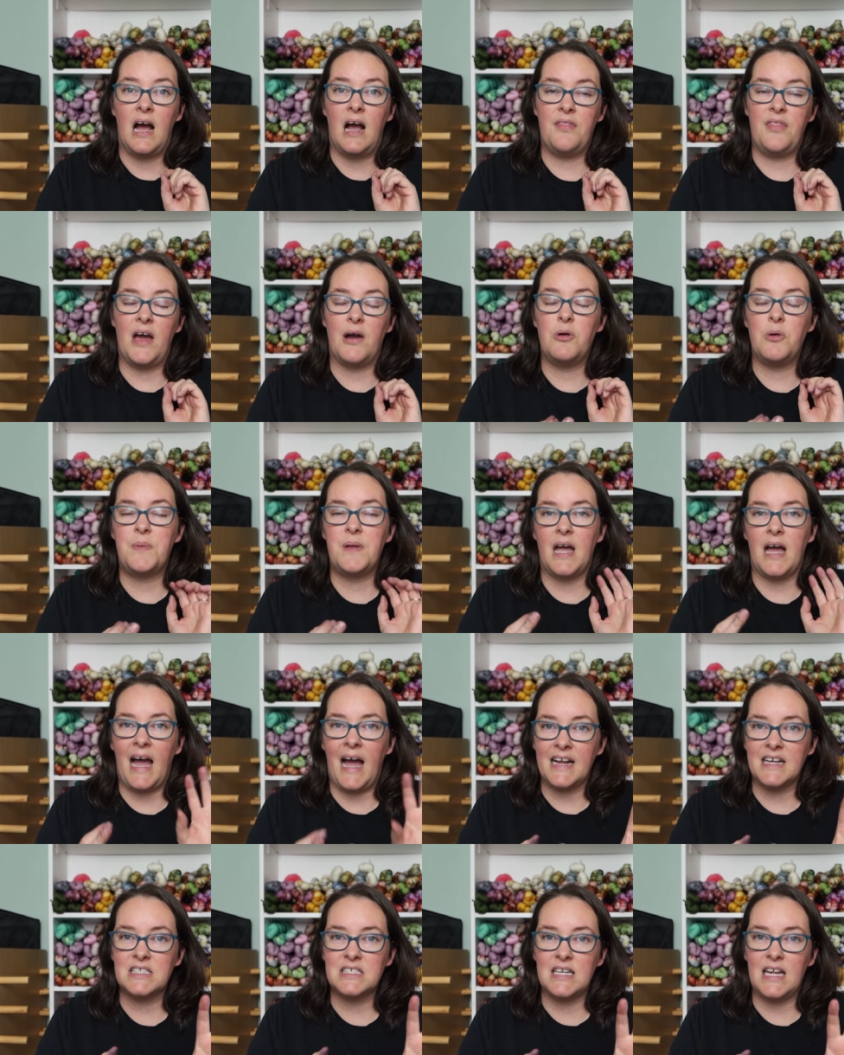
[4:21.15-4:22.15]
There will be a
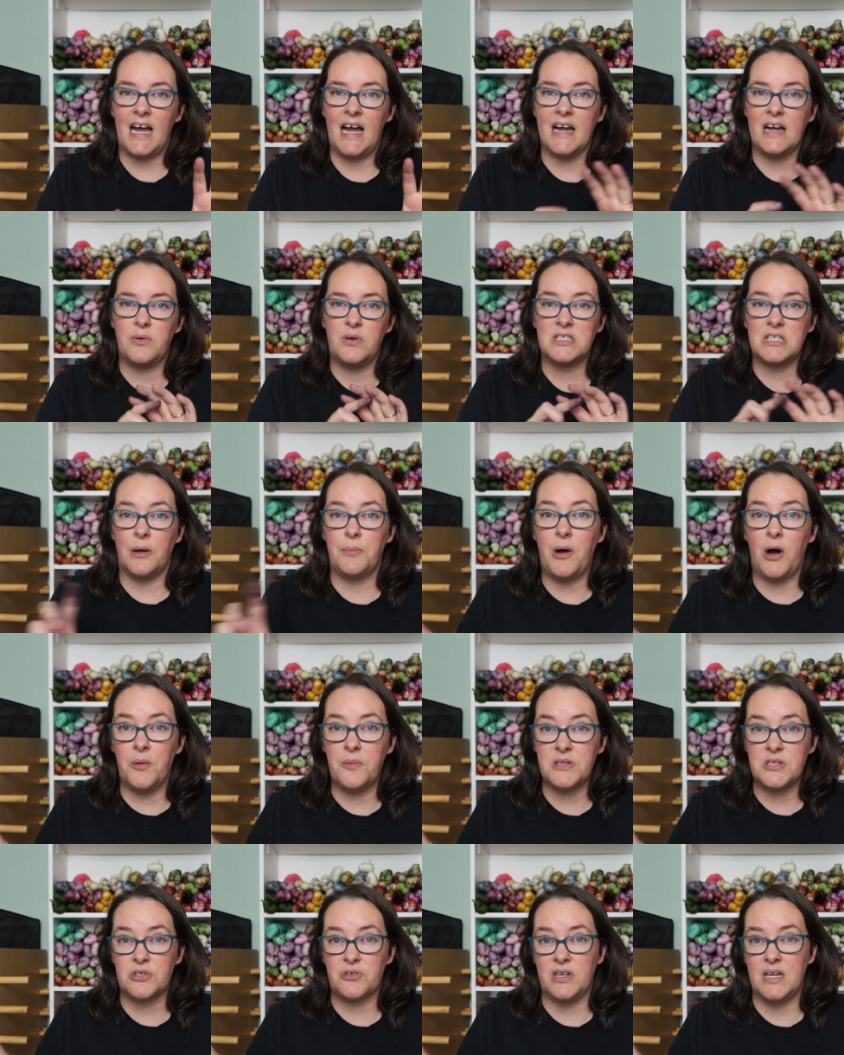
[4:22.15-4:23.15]
hashtag, which I'll put
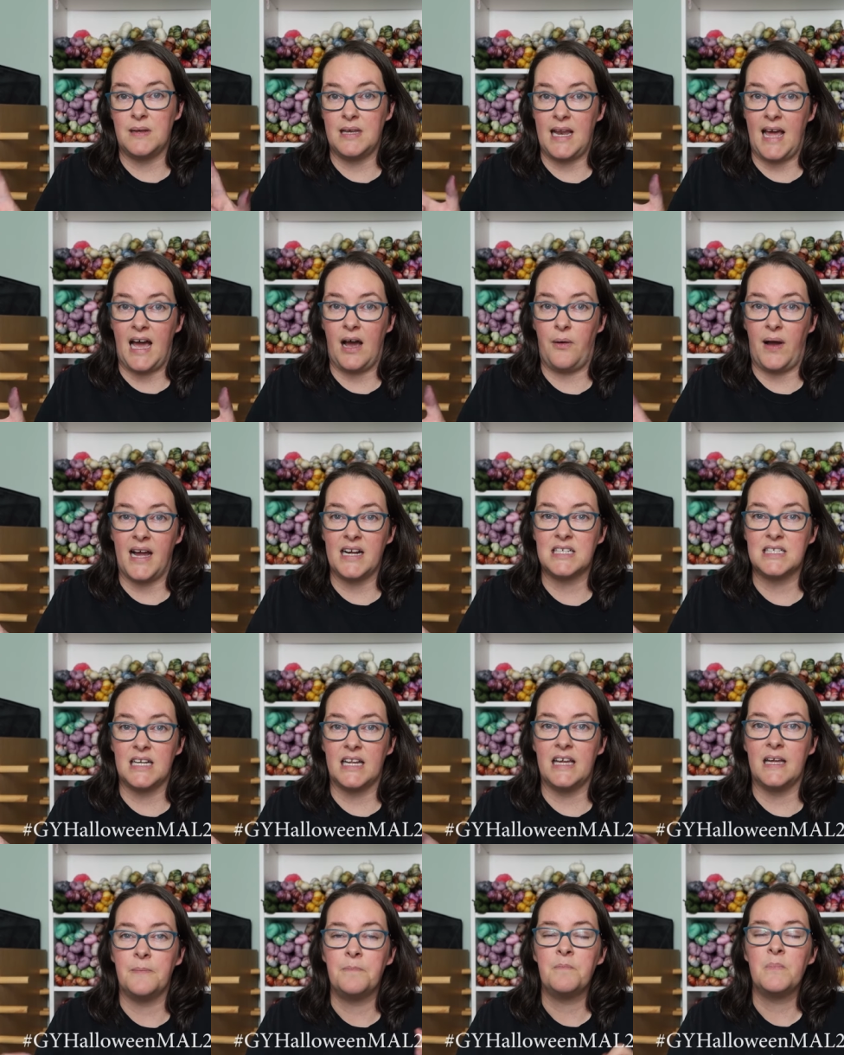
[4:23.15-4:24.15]
on the screen now,
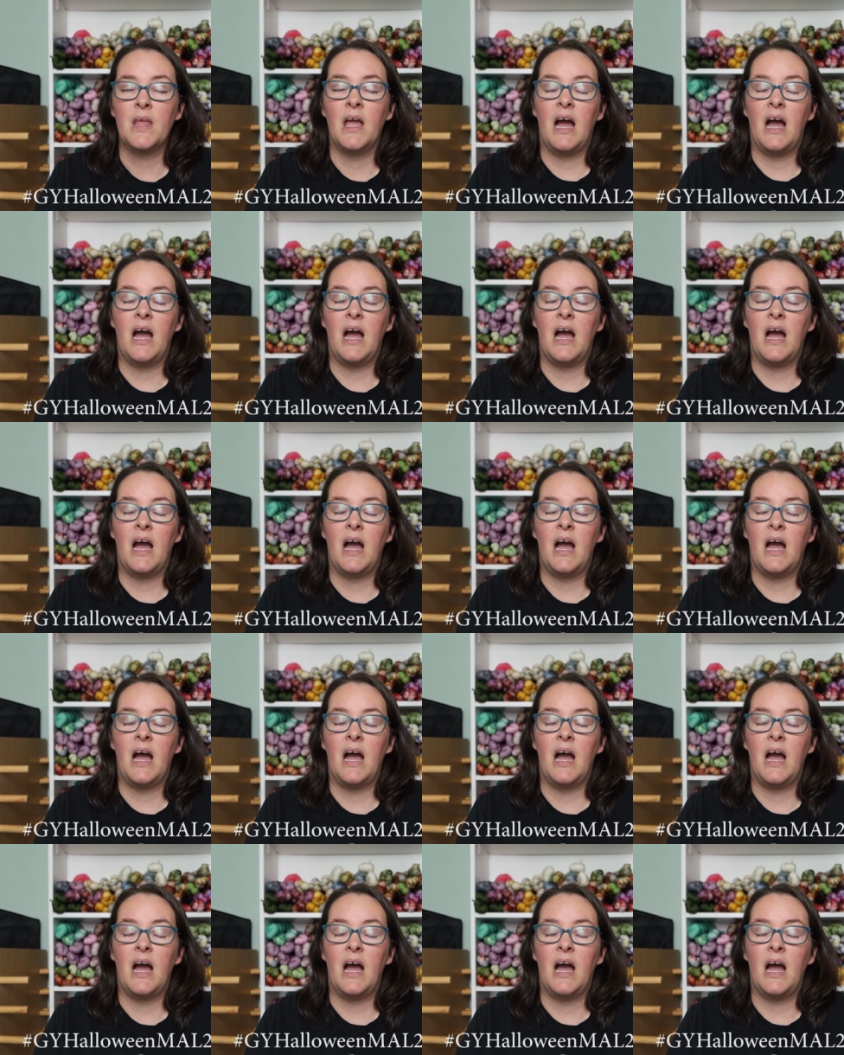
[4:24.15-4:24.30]
actually,